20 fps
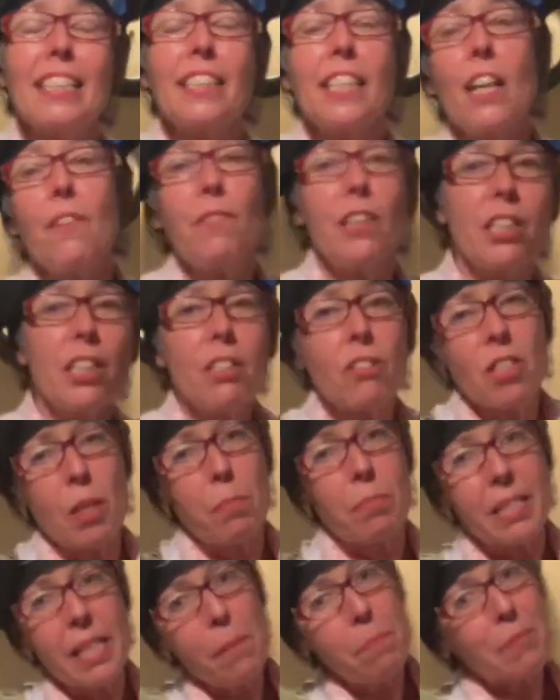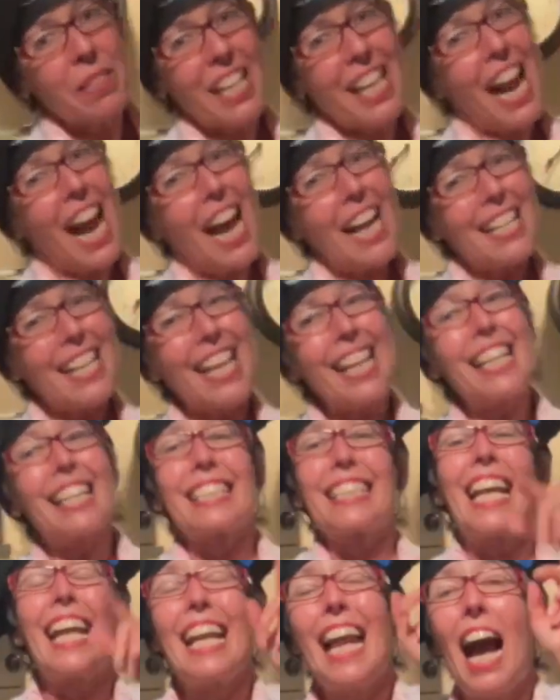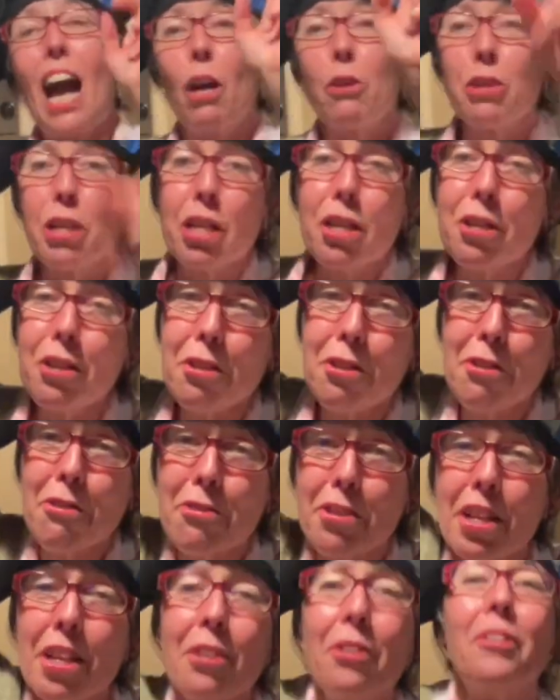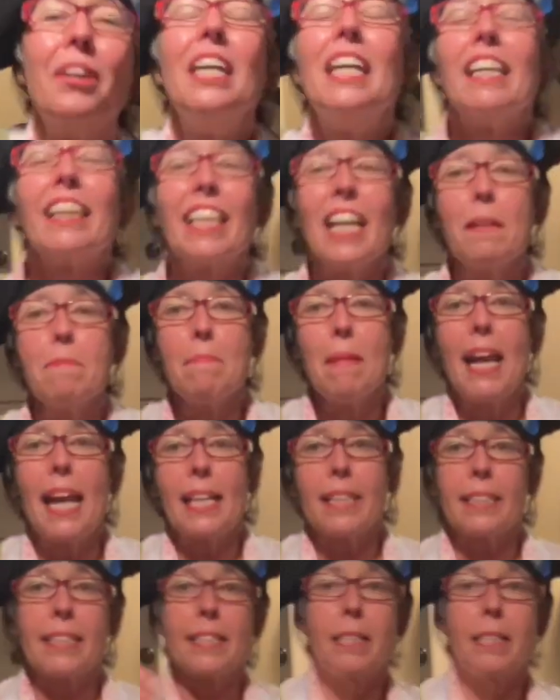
it's given you some tips and ideas on how you too can make